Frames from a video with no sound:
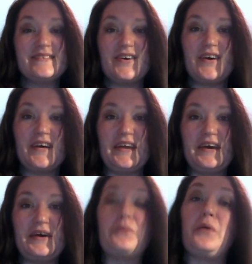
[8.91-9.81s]

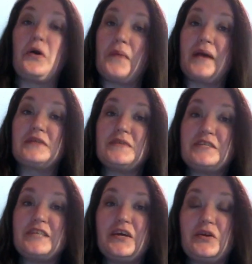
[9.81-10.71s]
Tanya. Welcome back to my
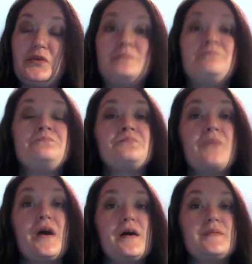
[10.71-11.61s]
channel.
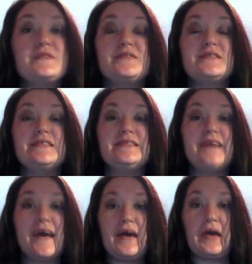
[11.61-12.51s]
So
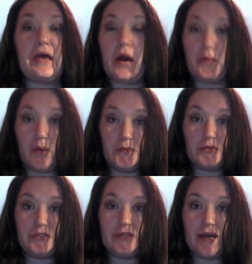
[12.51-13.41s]
today I
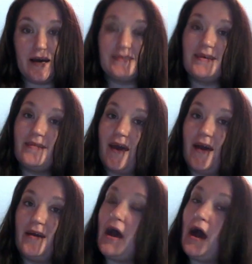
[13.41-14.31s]
promised you guys
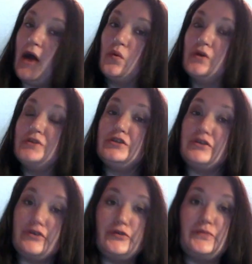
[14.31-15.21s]
that I would
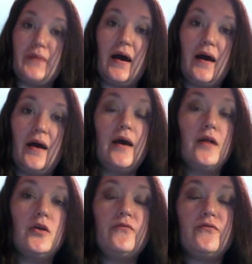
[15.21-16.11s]
do my
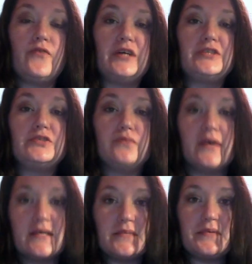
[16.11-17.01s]
HelloFresh
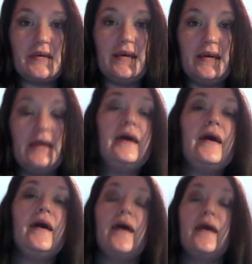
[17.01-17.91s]
recipe,
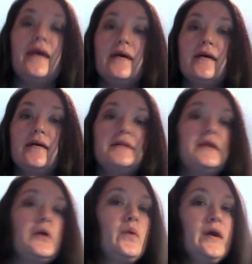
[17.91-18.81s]
and
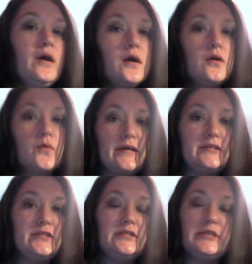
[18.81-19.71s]
we are going
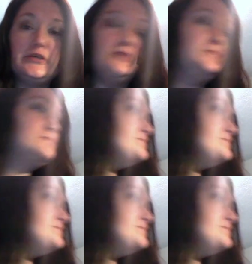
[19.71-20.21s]
to do,